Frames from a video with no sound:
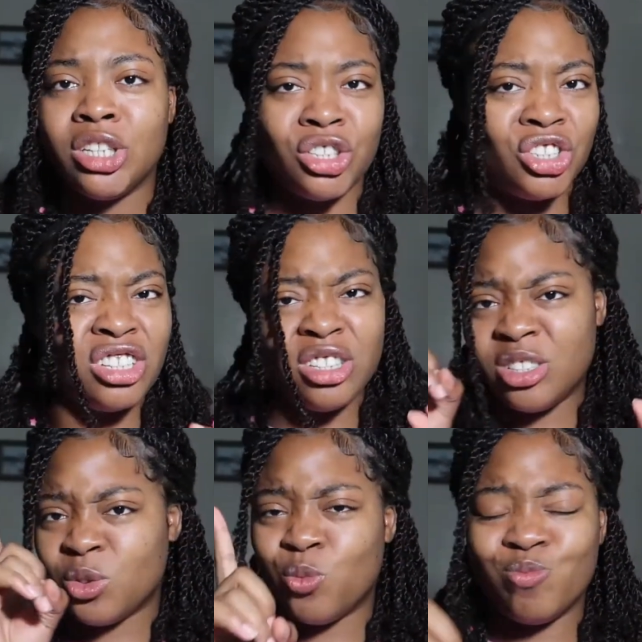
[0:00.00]
You're just
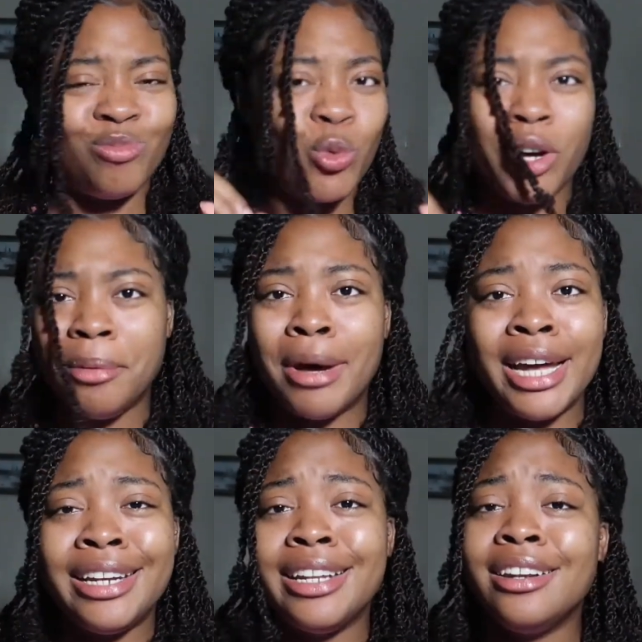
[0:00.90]

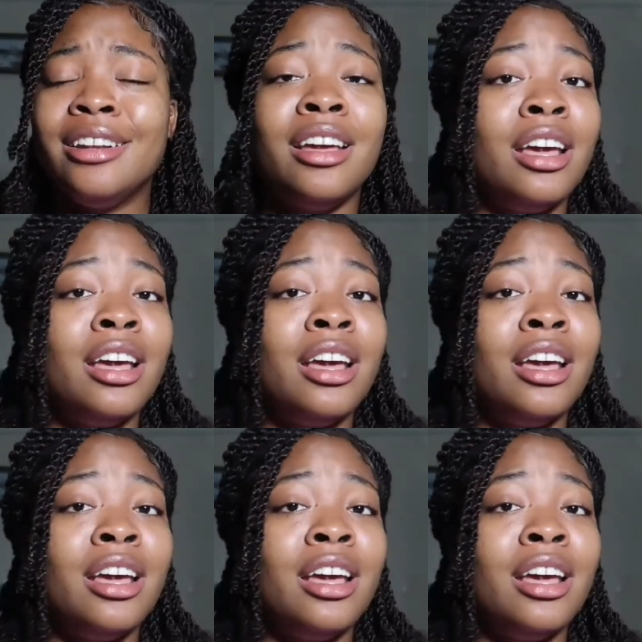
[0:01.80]
one-minded.